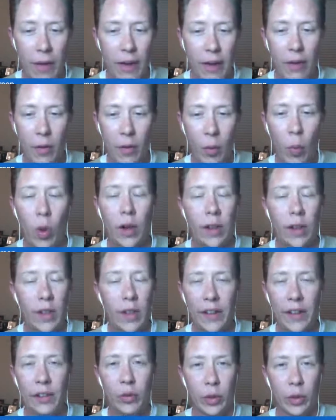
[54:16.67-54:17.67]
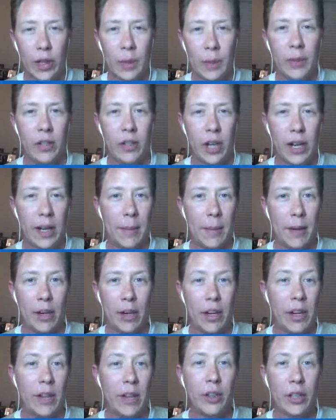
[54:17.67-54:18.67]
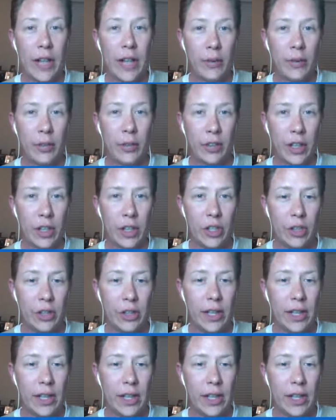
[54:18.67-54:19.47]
One of the things we're going to be talking about in another conversation